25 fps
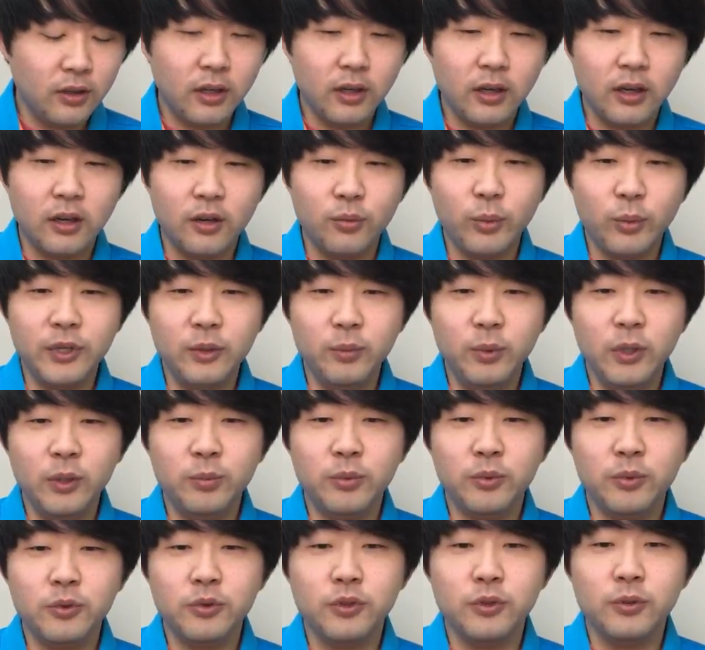Many
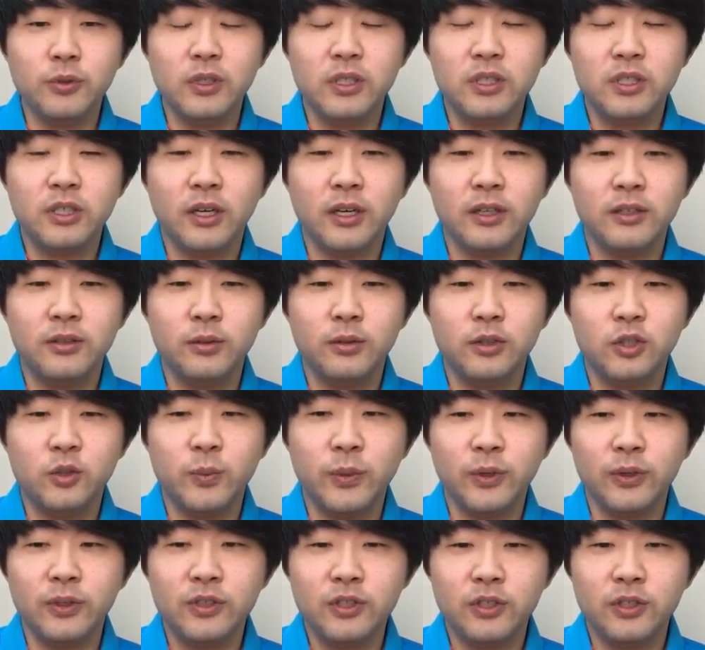people do decide to
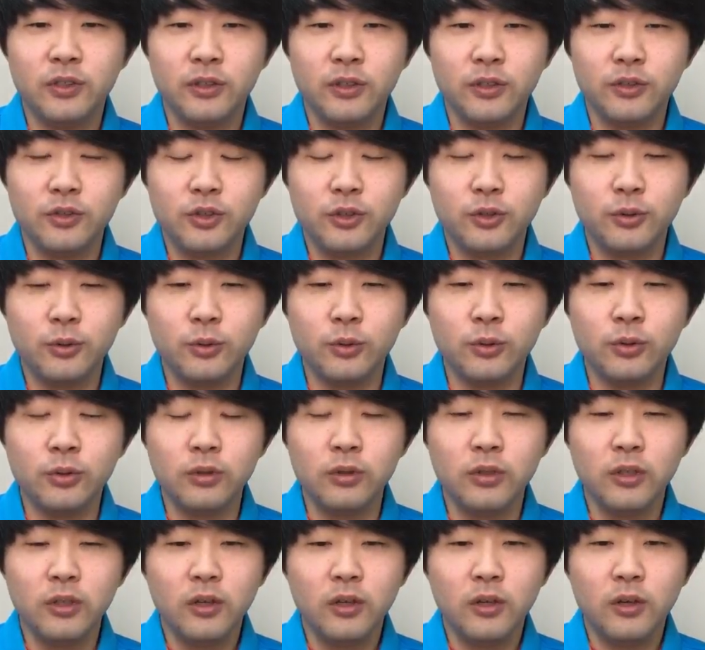experience another
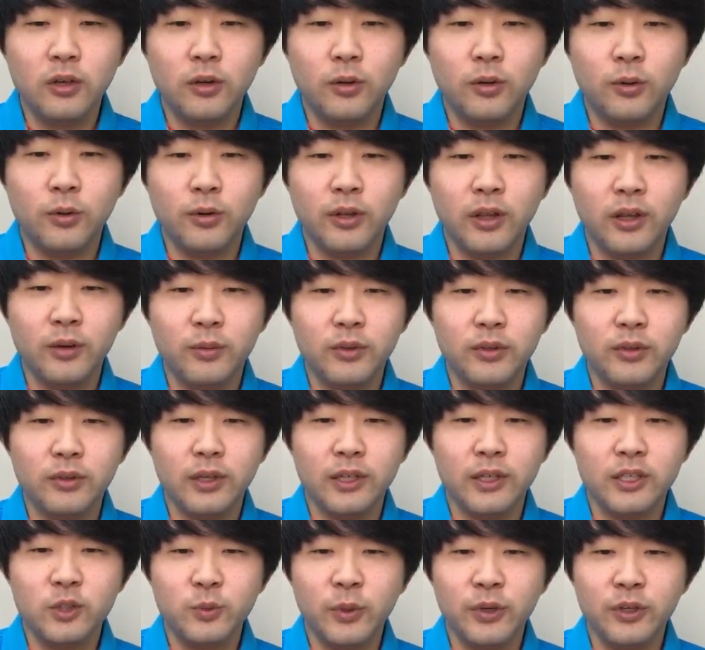school or they want to
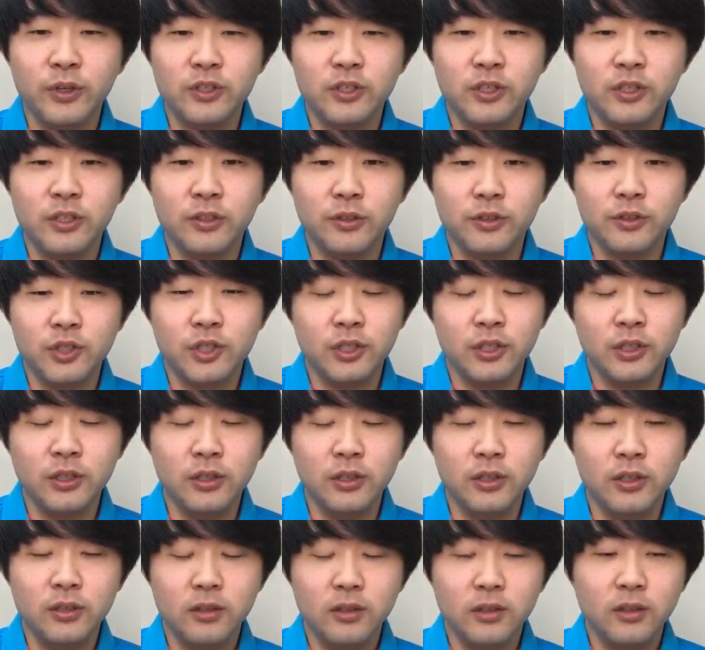experience another
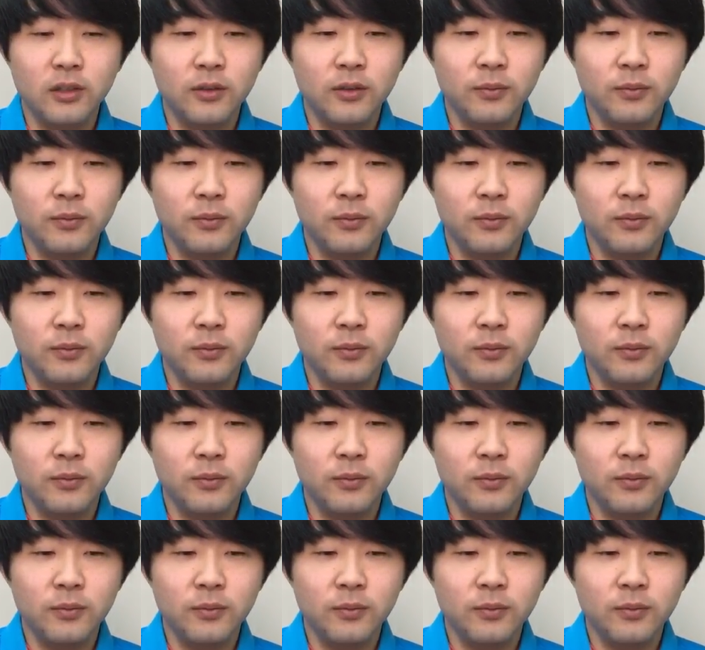city.